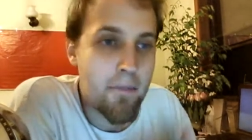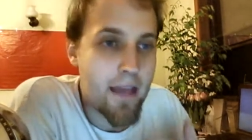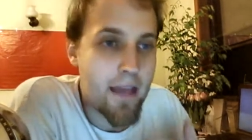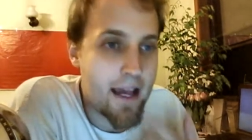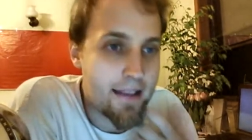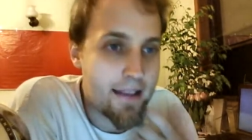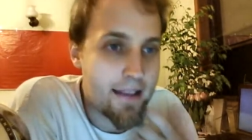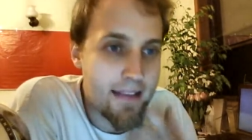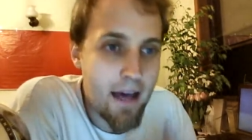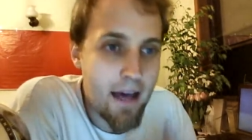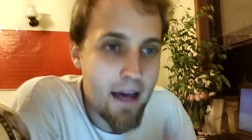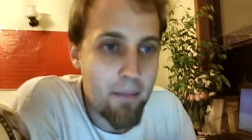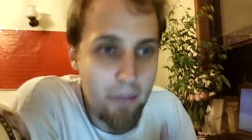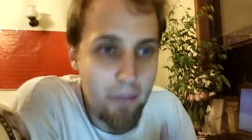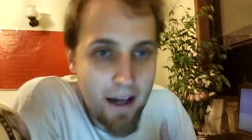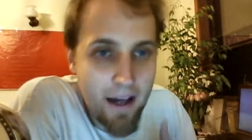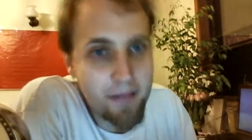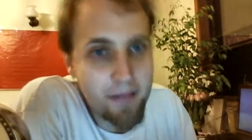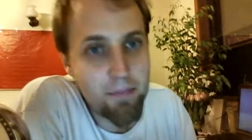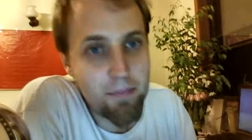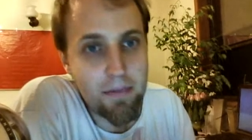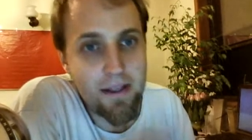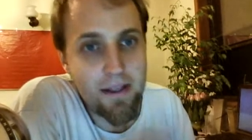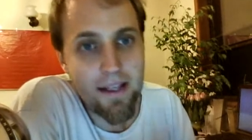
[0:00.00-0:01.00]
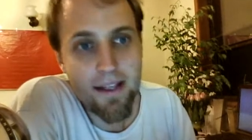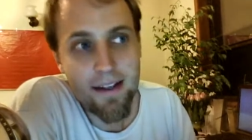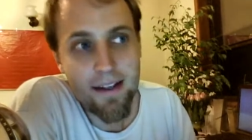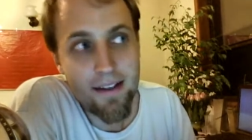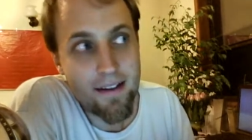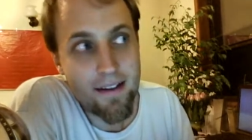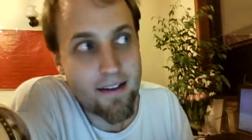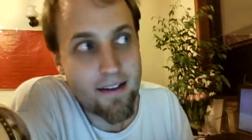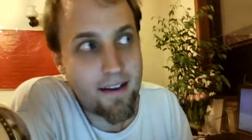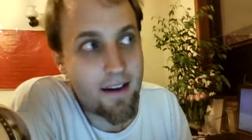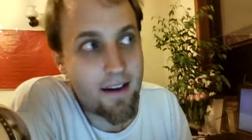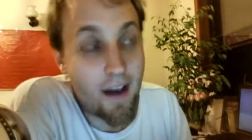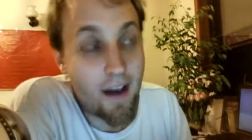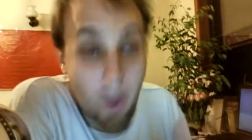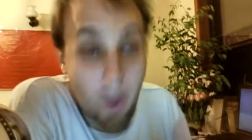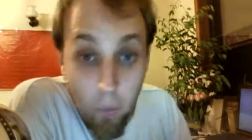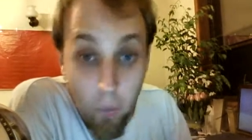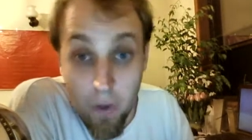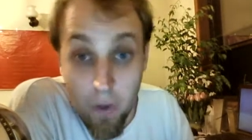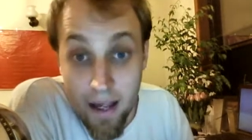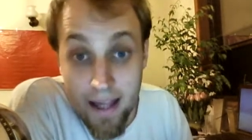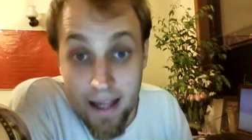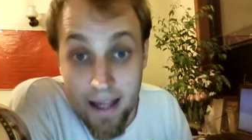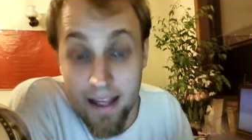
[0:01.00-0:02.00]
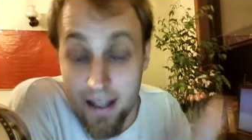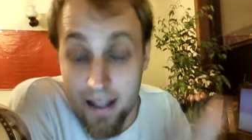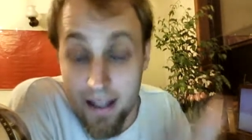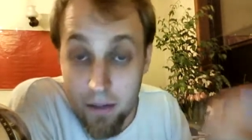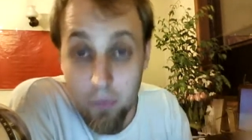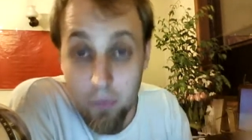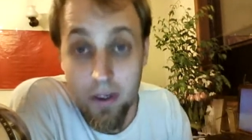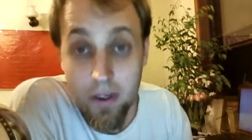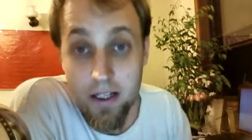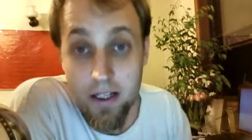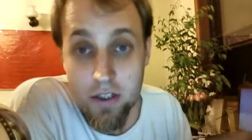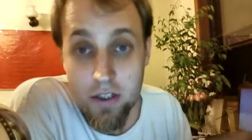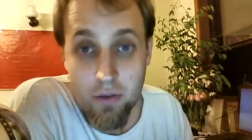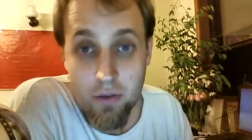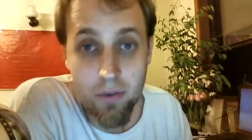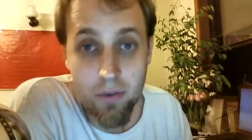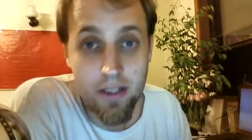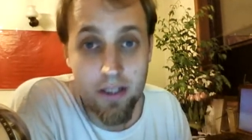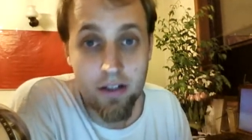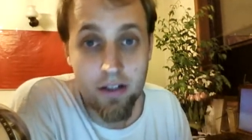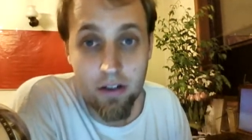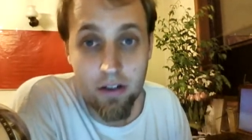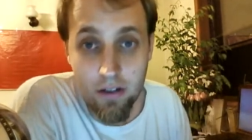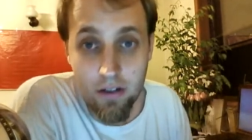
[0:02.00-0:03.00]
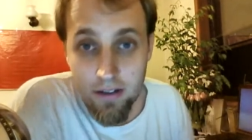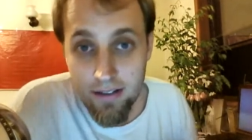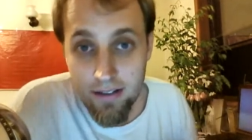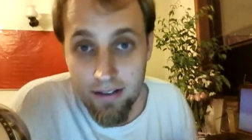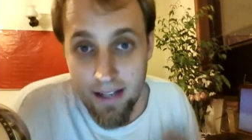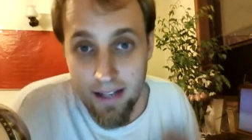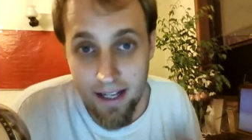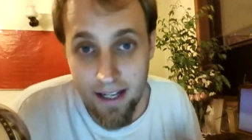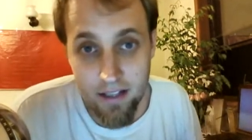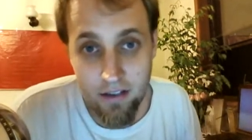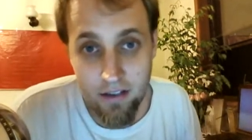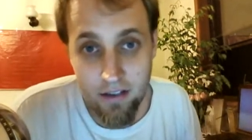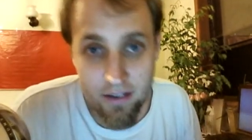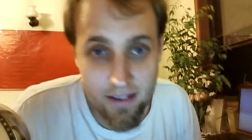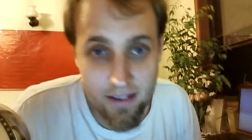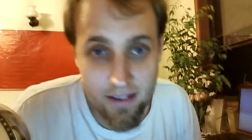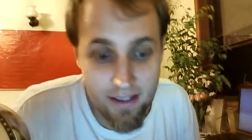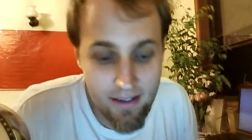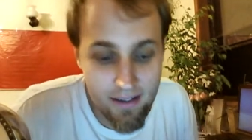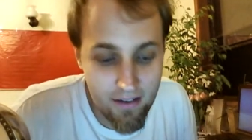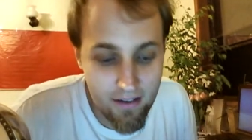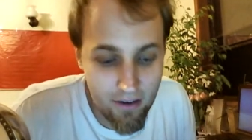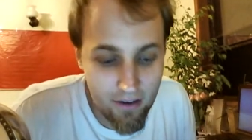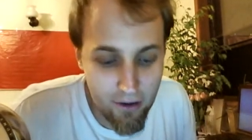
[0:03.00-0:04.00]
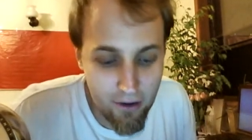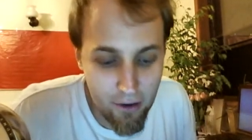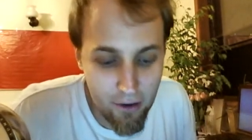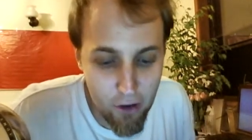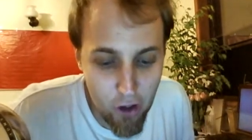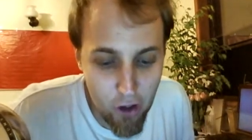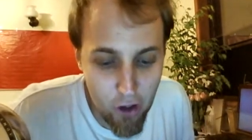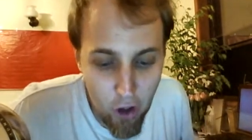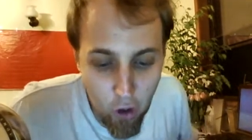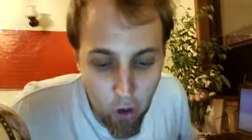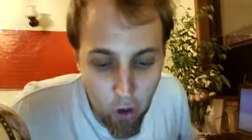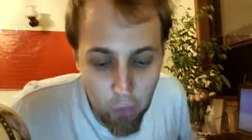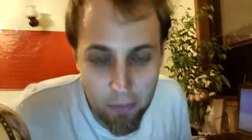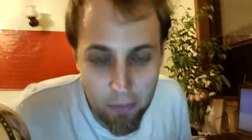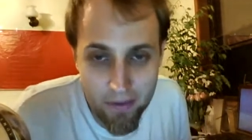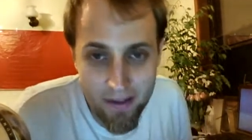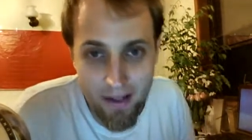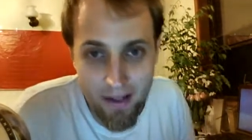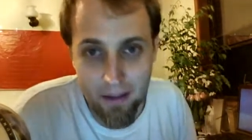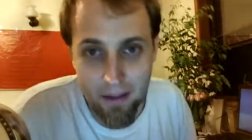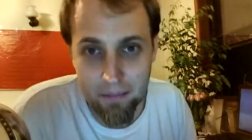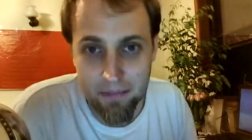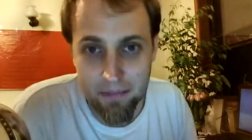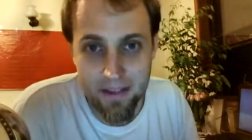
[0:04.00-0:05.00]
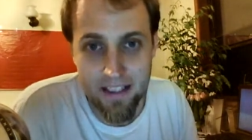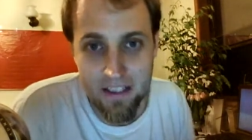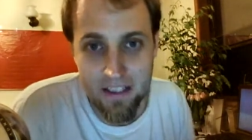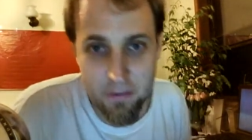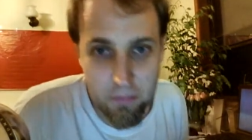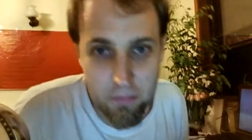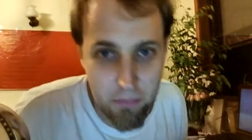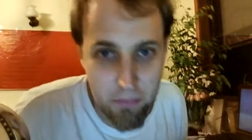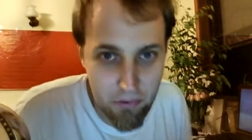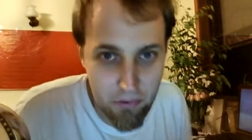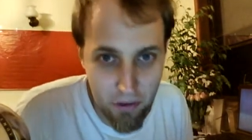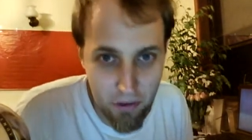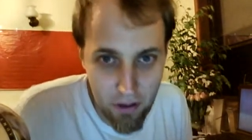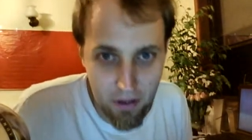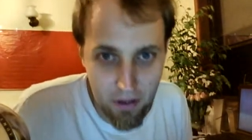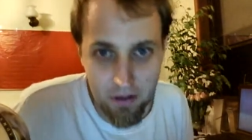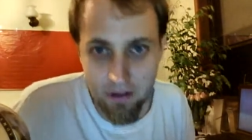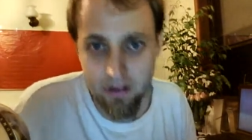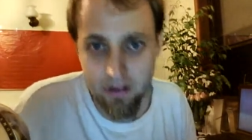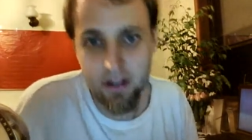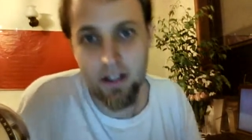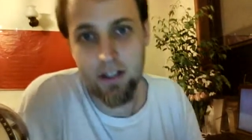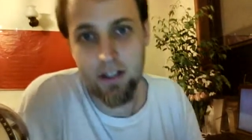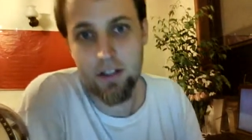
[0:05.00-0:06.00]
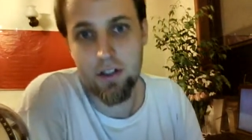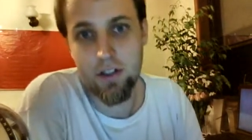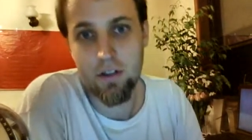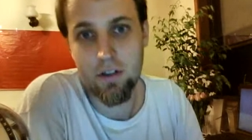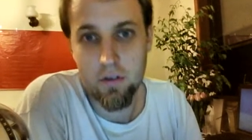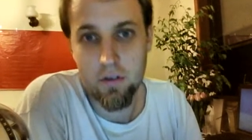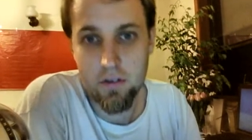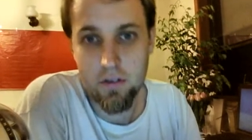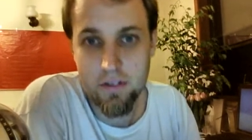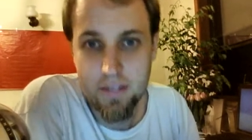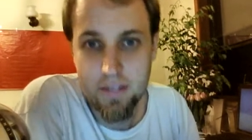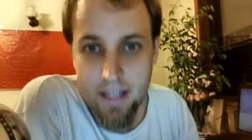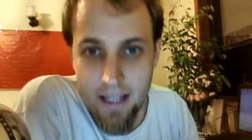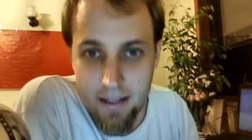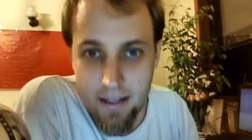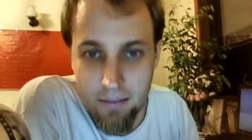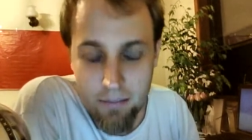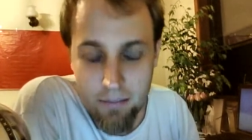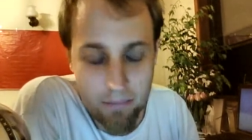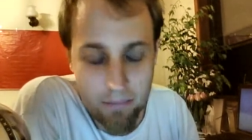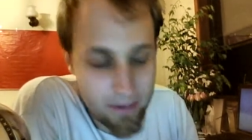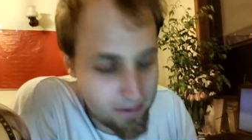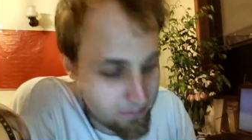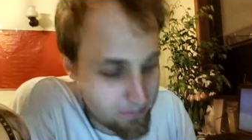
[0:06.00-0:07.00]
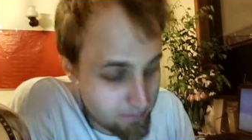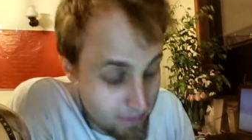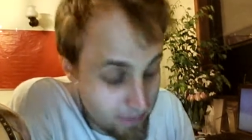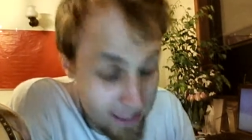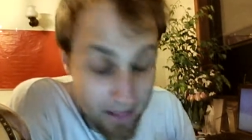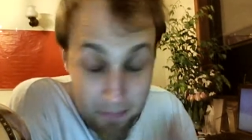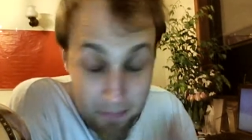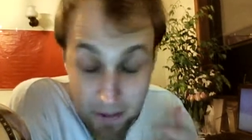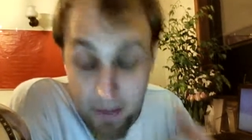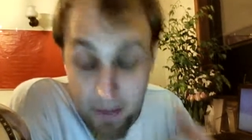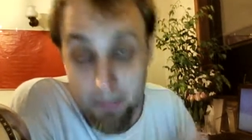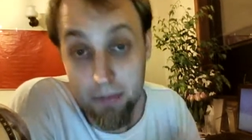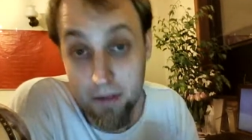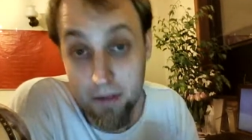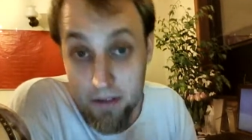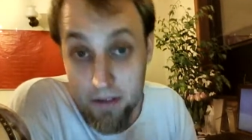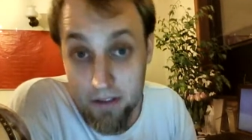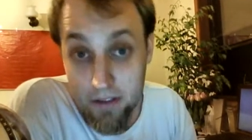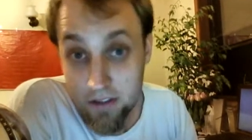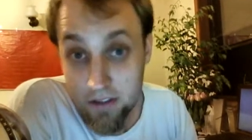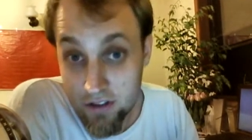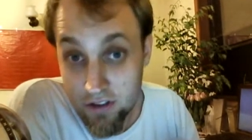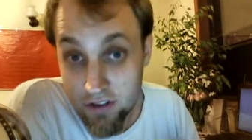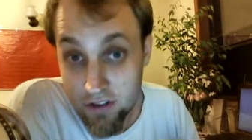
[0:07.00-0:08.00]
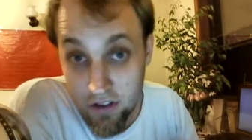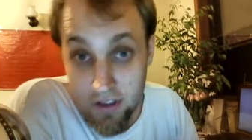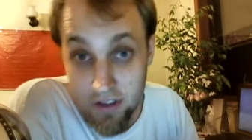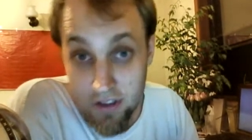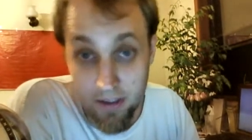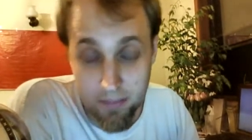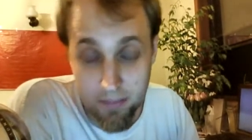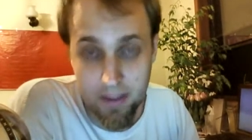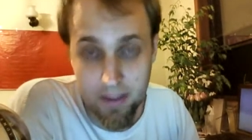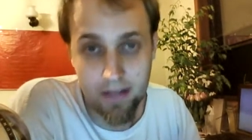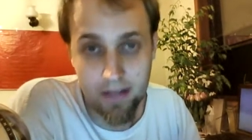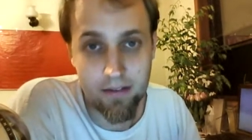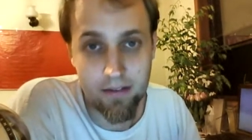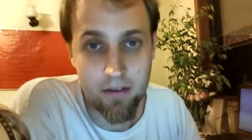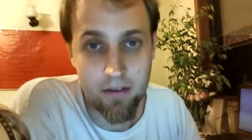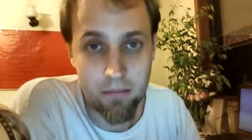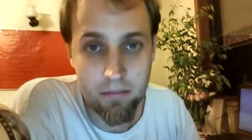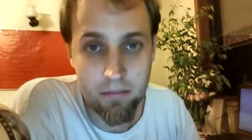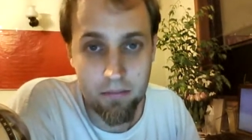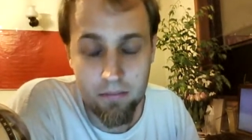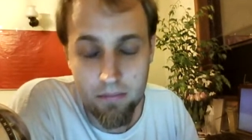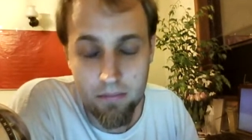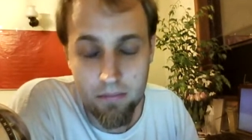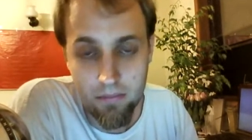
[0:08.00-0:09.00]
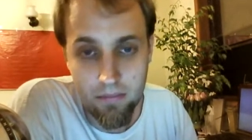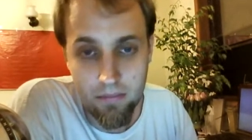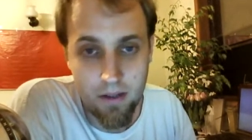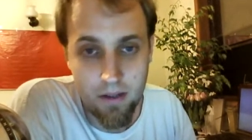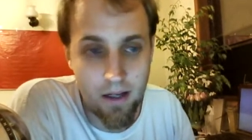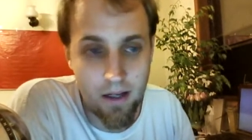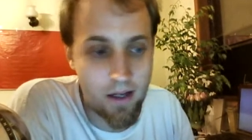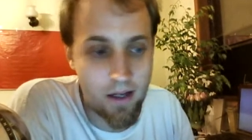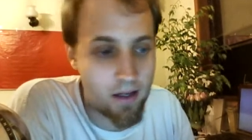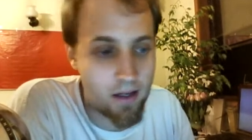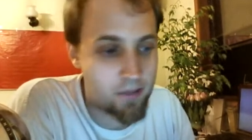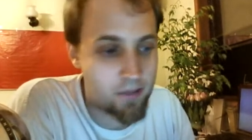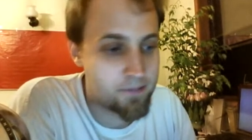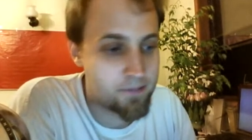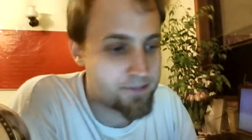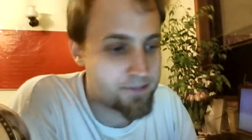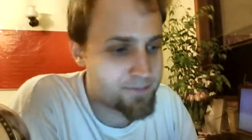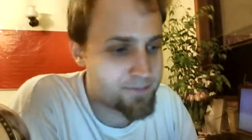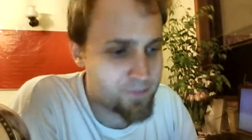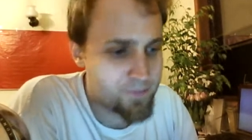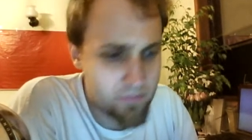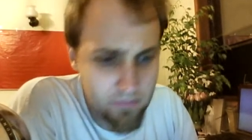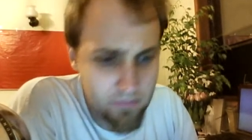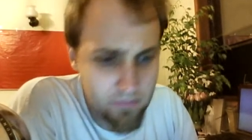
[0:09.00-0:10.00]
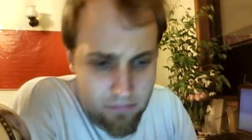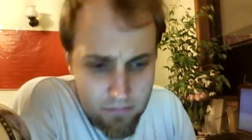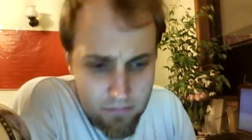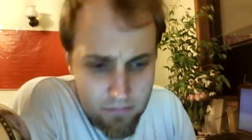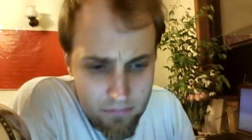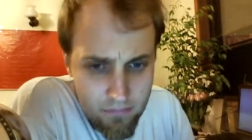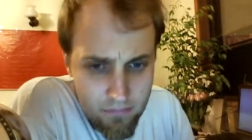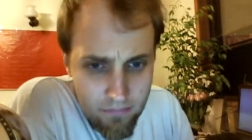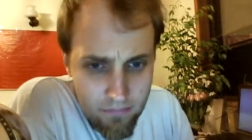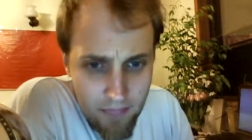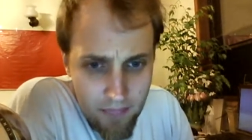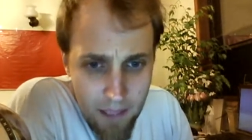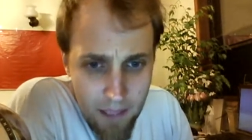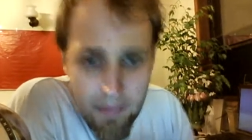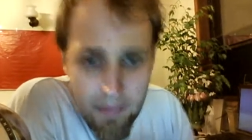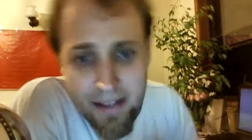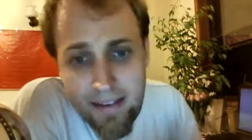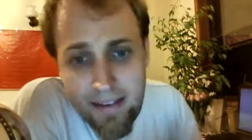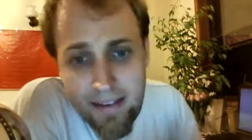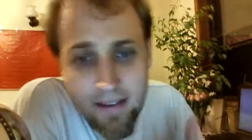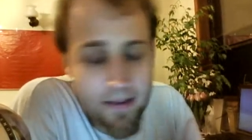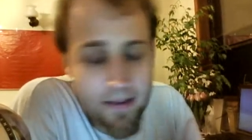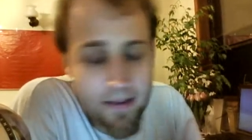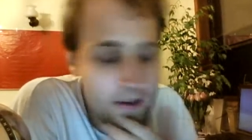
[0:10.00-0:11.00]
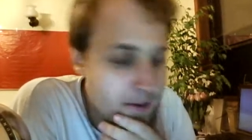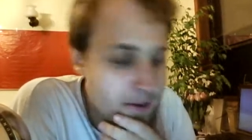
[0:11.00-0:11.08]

And that might be a way in which we could actually open up these broader issues and make people concerned about them. Um, I mean,